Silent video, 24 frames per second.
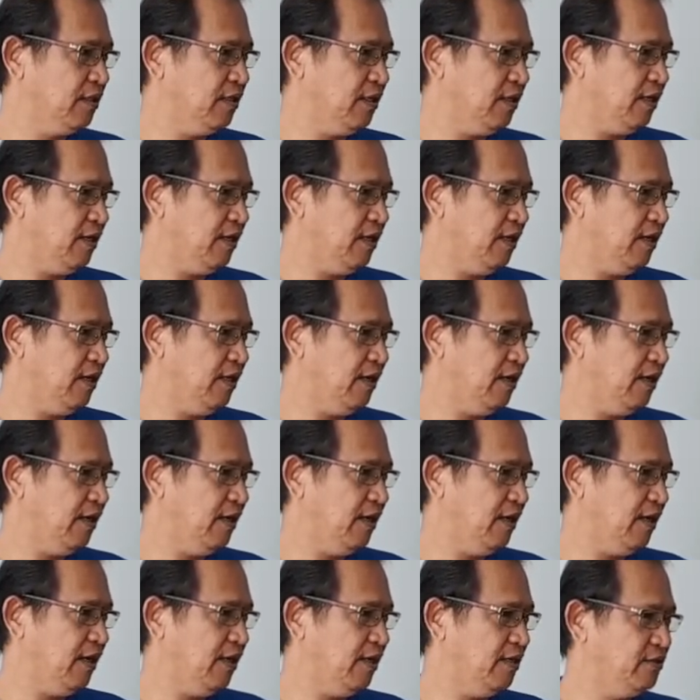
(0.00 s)

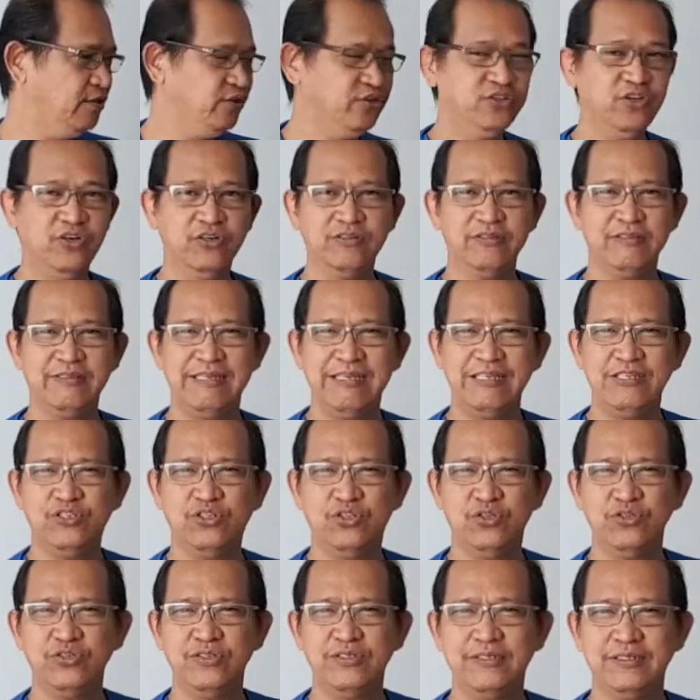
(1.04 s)
And you don't need
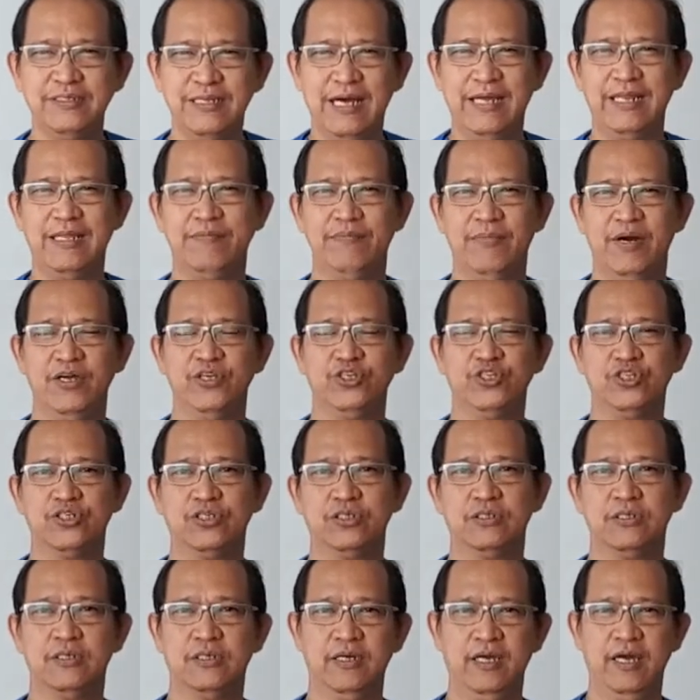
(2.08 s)
to study
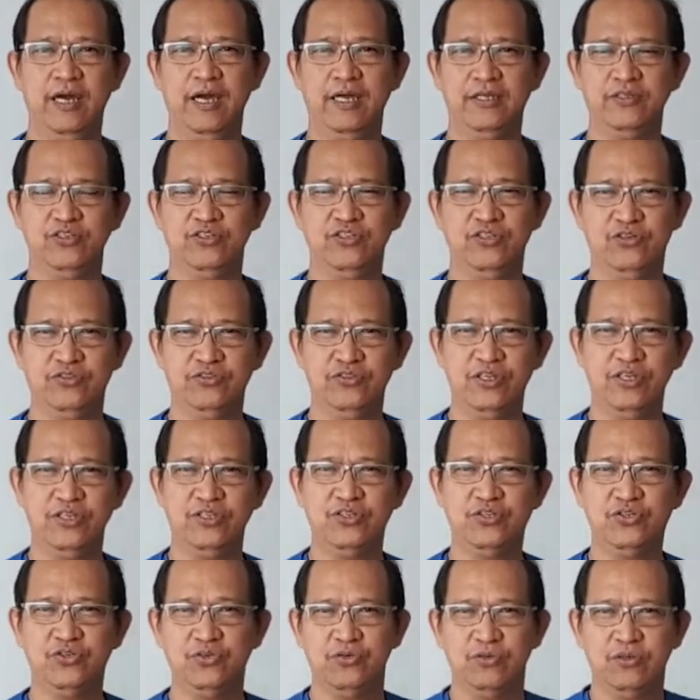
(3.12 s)
much, and you don't need
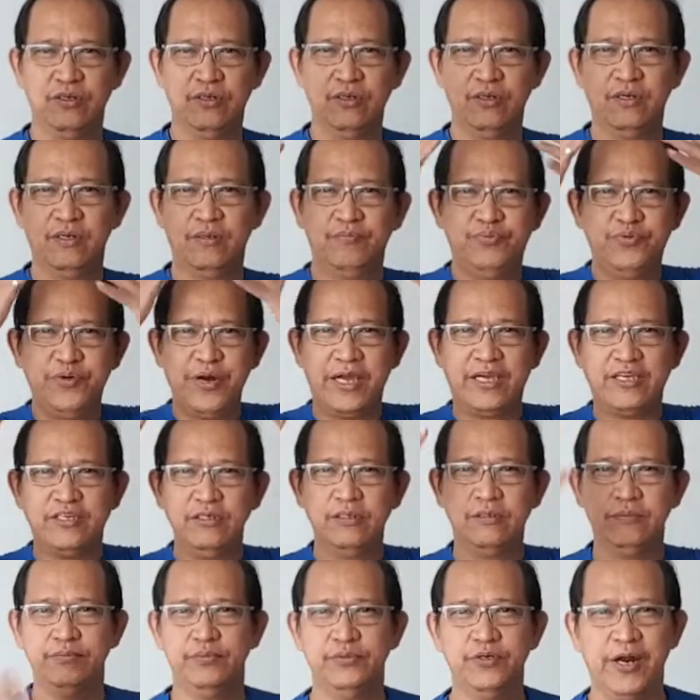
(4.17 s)
to break
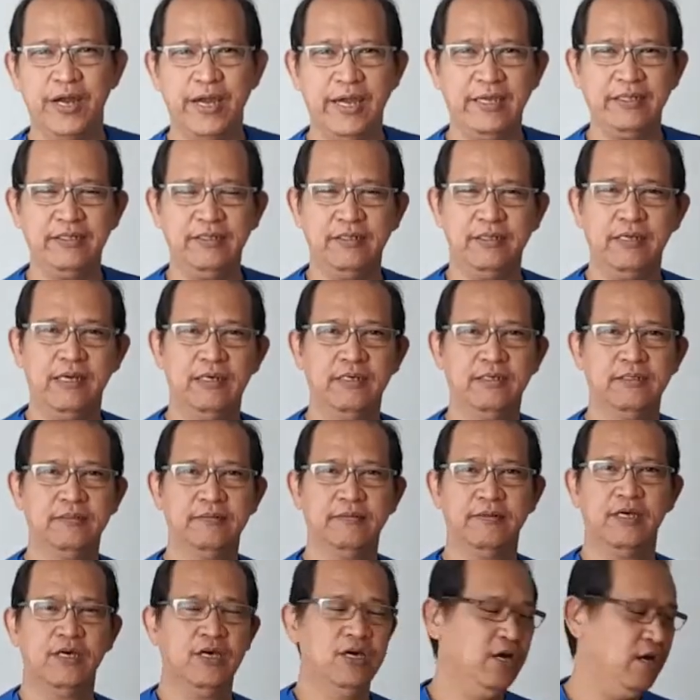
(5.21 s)
your brain
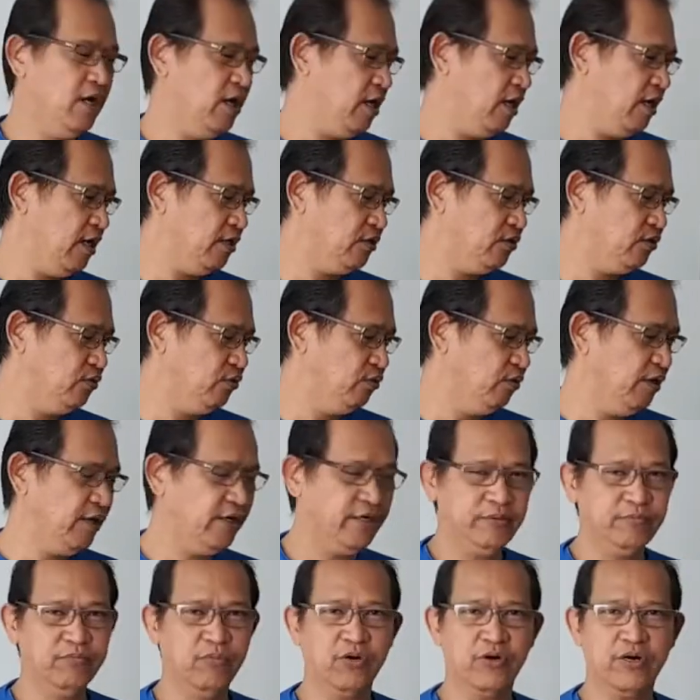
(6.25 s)
to
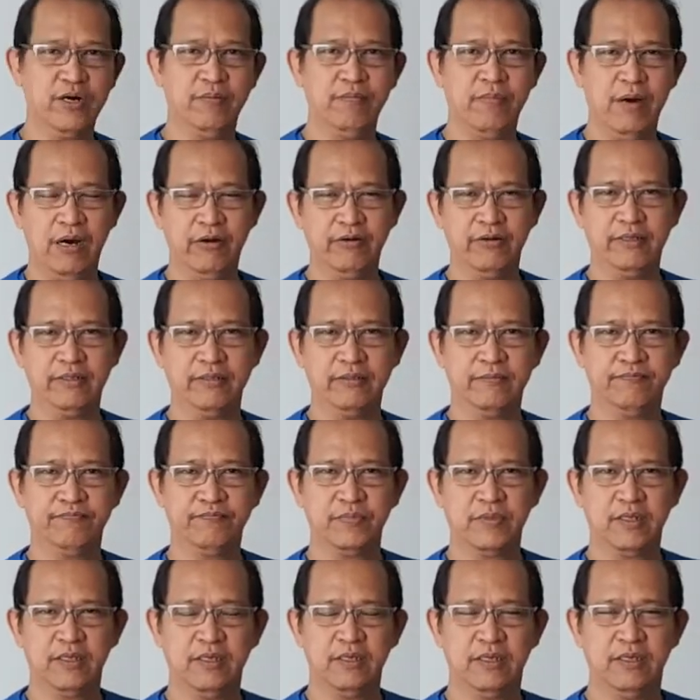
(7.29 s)
learn more about it.
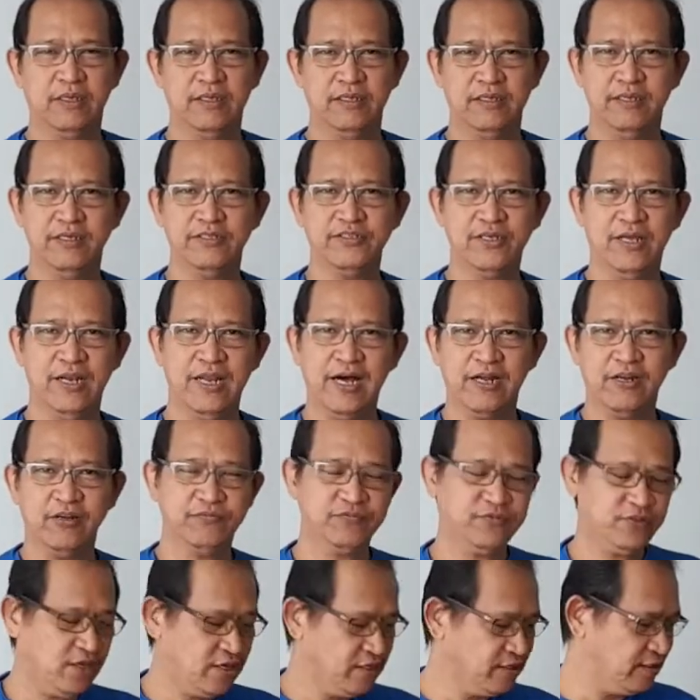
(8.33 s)
There's a lot
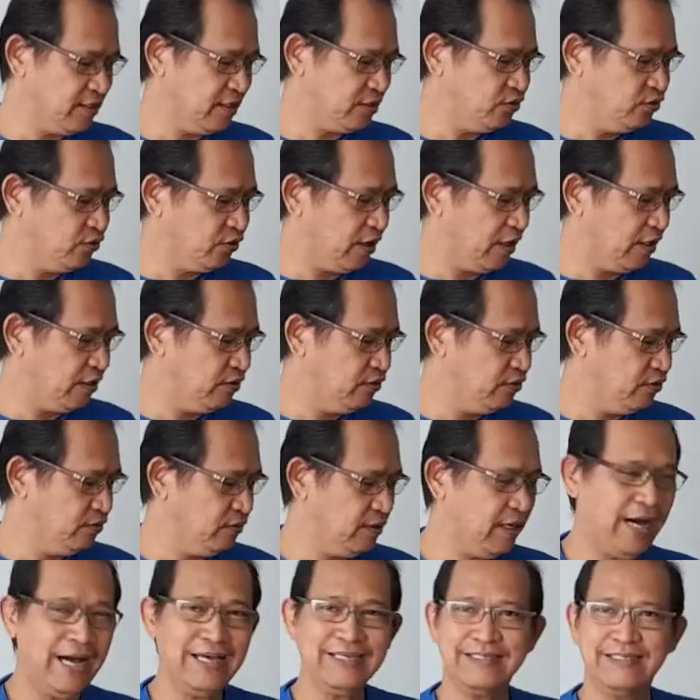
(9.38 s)
of things that you can do.
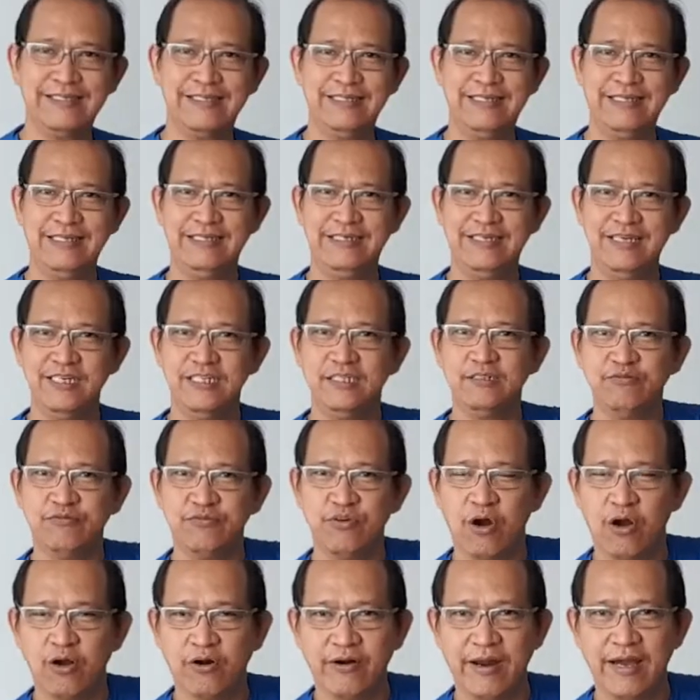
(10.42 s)
As the years
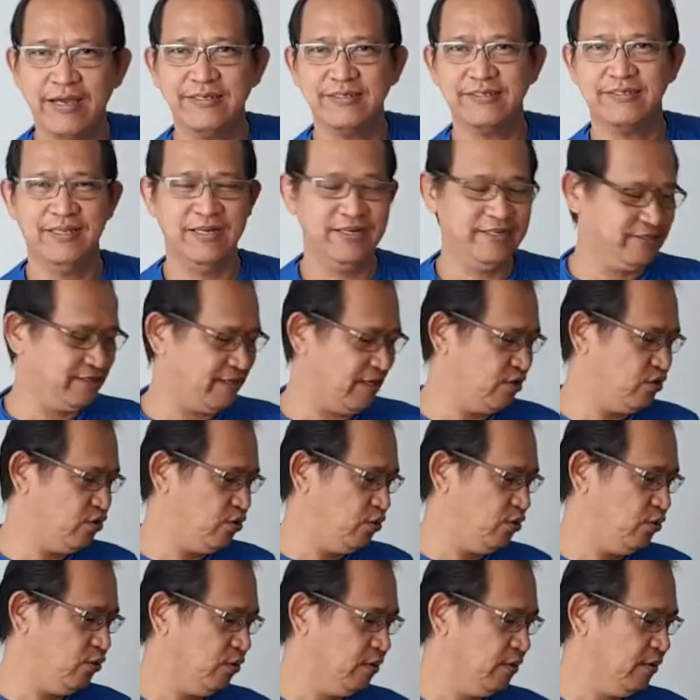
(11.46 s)
progress, there's a
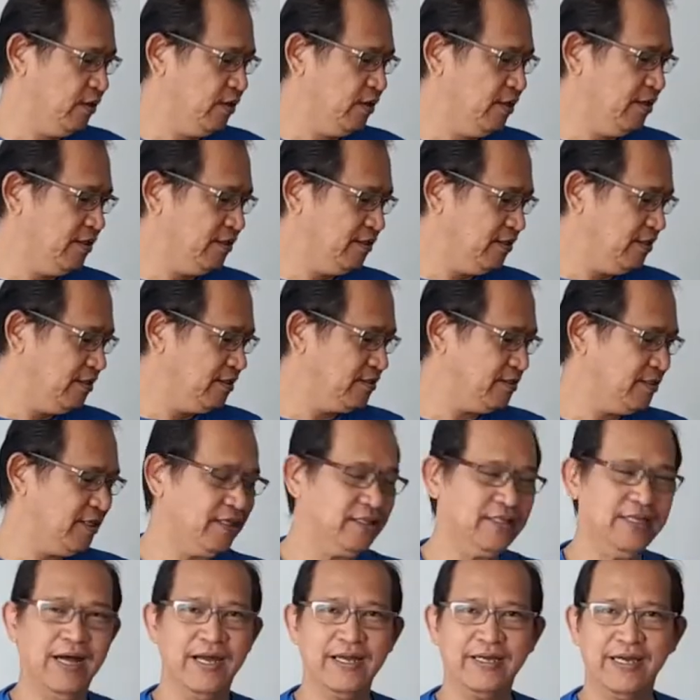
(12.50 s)
new things
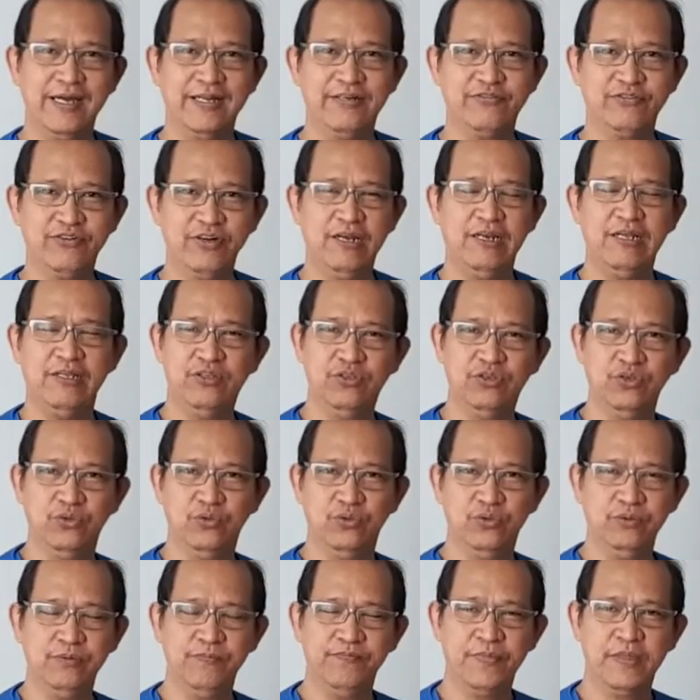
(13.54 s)
that I can really
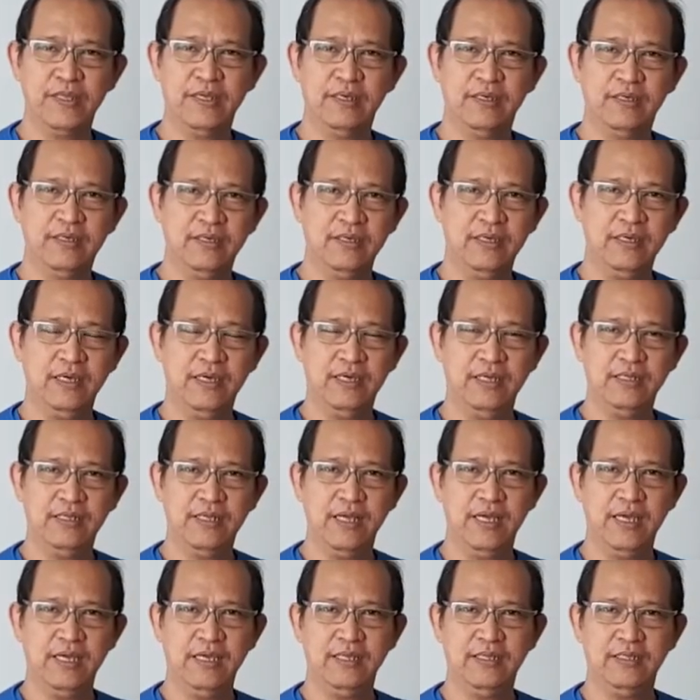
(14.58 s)
do
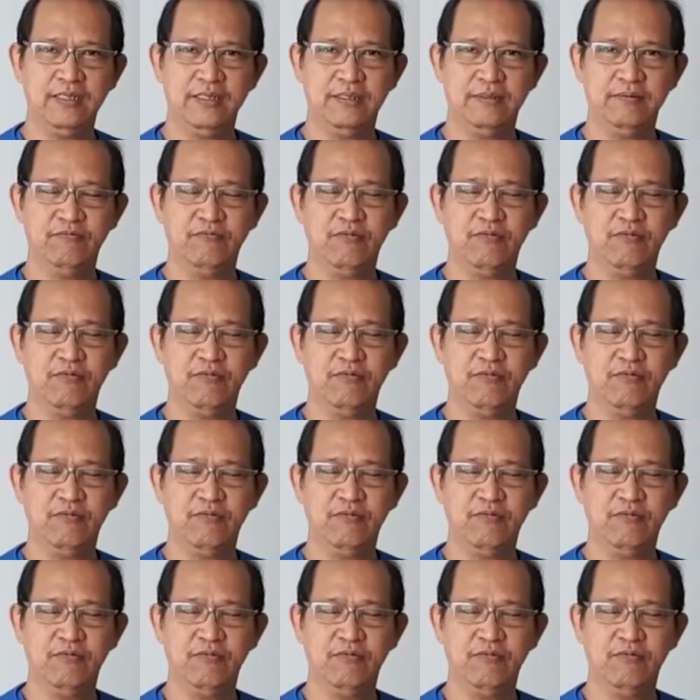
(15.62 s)
in